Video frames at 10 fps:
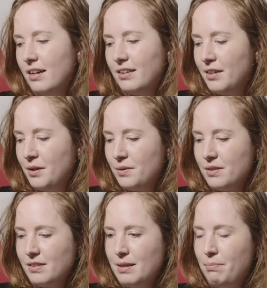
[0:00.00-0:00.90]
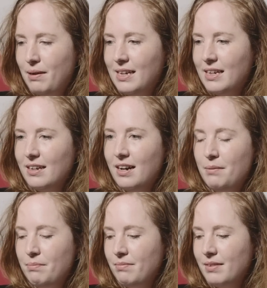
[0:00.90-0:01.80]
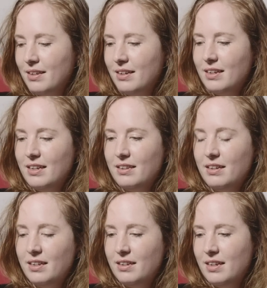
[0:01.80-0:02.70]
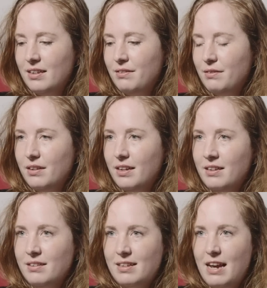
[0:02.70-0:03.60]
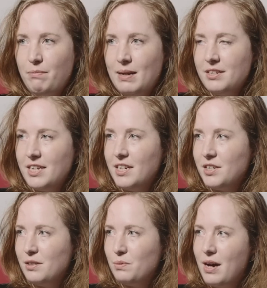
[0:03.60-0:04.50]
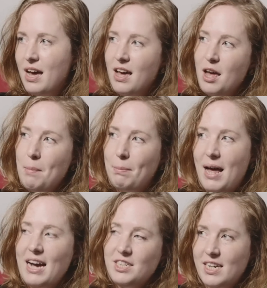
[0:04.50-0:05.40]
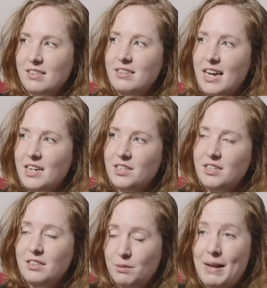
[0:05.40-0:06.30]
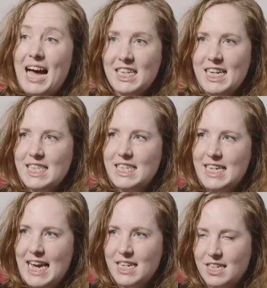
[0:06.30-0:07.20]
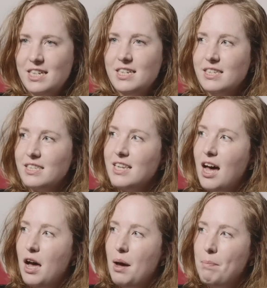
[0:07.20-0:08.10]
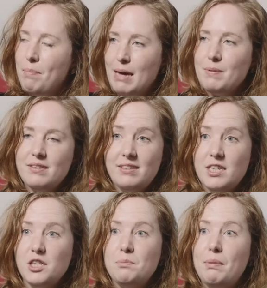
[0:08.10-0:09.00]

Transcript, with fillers: you know, simply um, in, in, in, in slave plantations where black, gestation, black gestators' uh, babies didn't